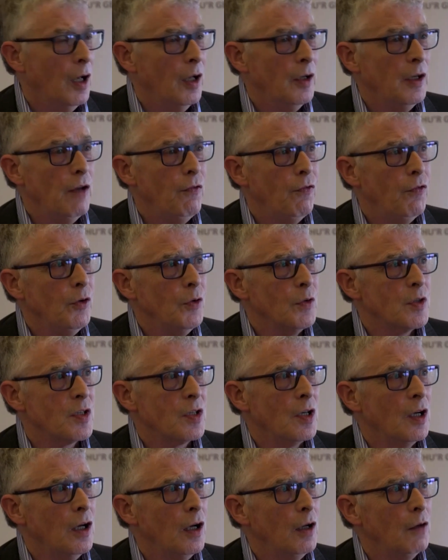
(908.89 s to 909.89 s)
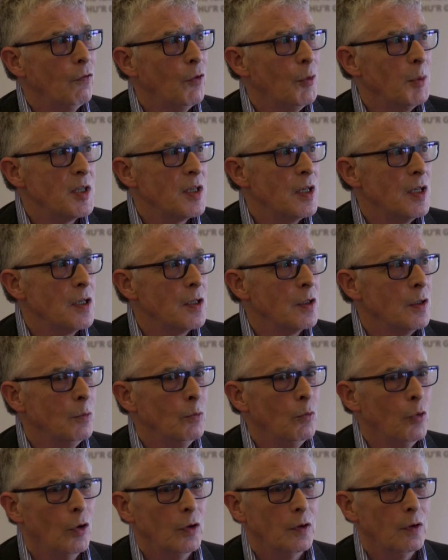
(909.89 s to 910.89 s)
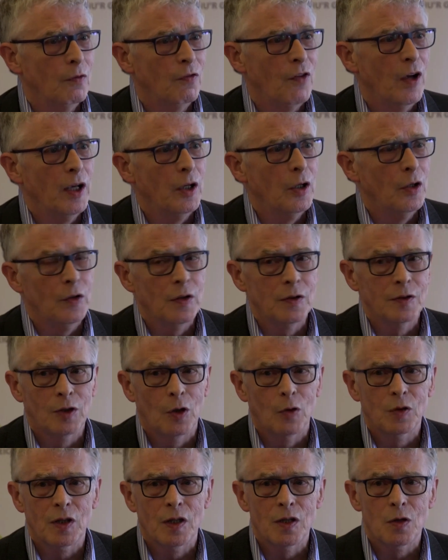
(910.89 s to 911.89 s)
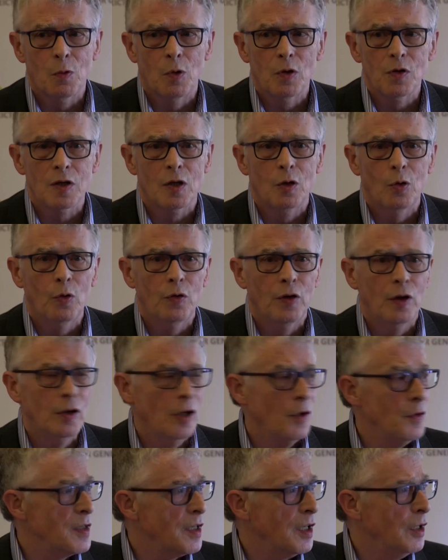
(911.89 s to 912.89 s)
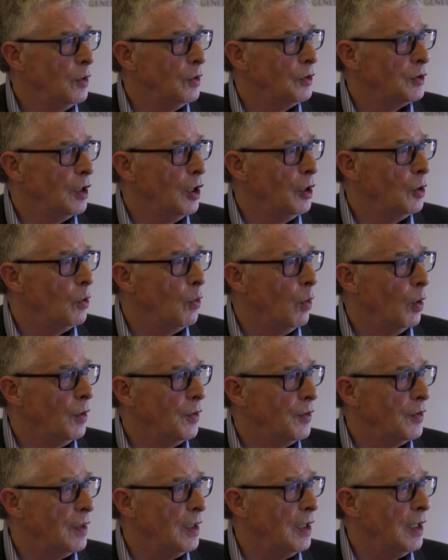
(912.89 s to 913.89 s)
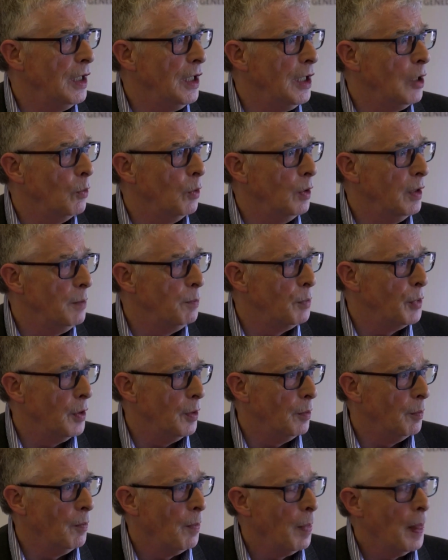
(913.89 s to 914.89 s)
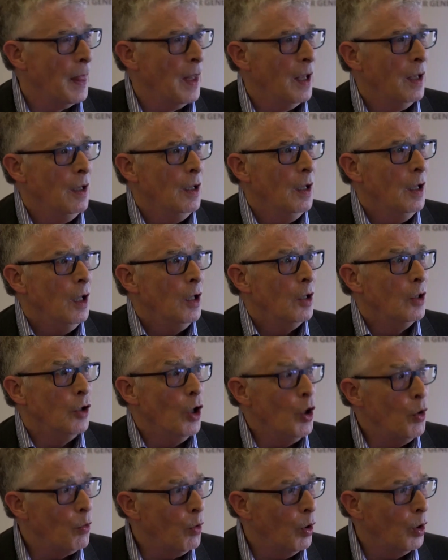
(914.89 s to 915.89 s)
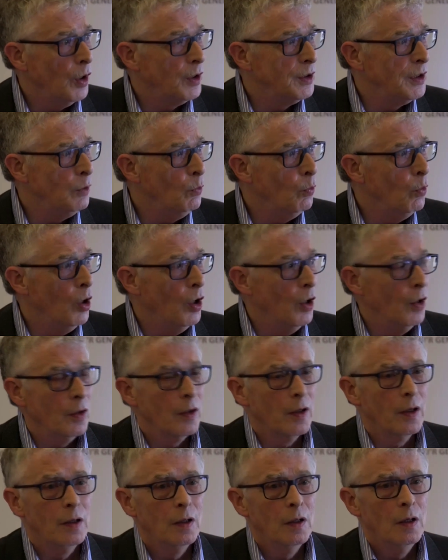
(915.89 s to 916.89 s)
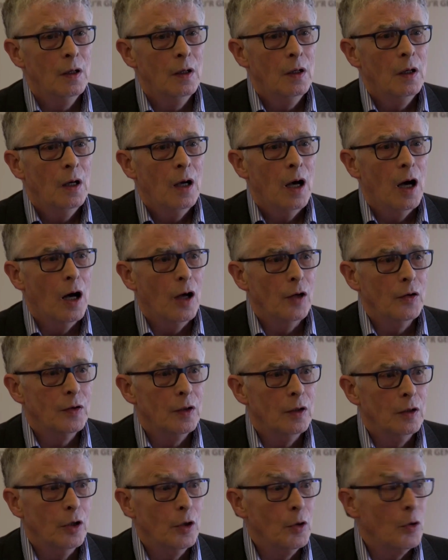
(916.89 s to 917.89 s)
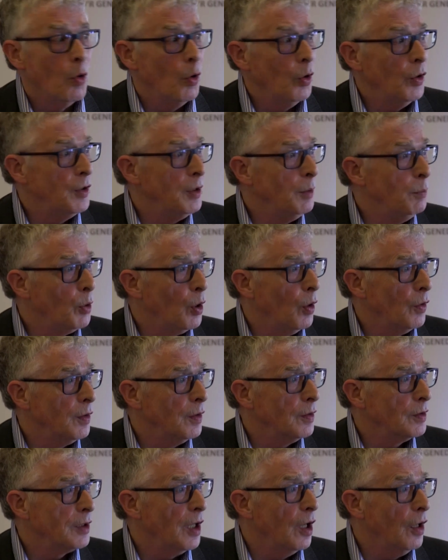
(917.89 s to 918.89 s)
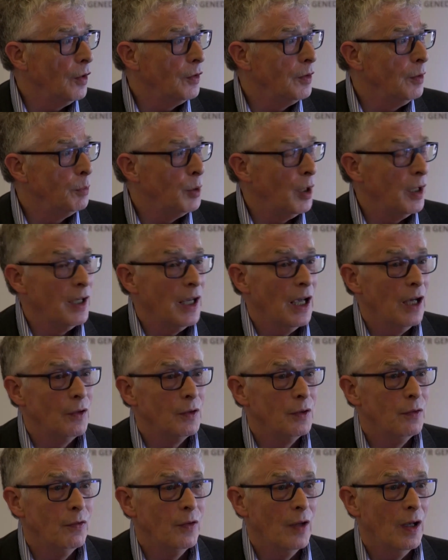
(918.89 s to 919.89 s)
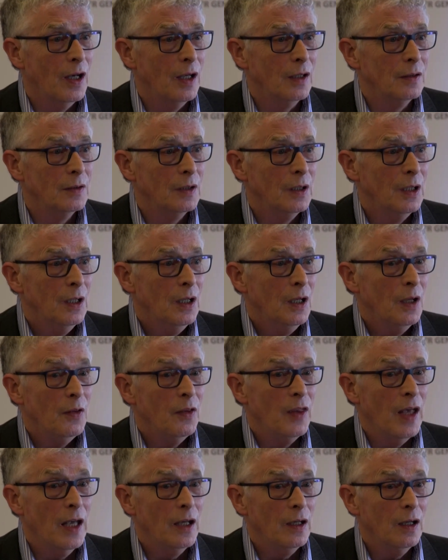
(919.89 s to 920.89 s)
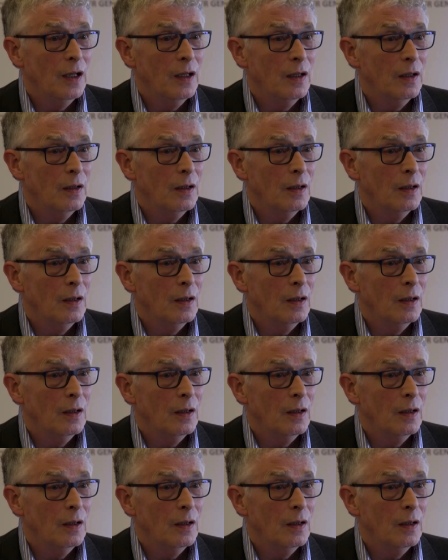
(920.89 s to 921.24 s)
And if you start from a system what Feingold and Sofskis once called the low skills, low quality equilibrium, low quality work, low quality products, hard to break out of that, then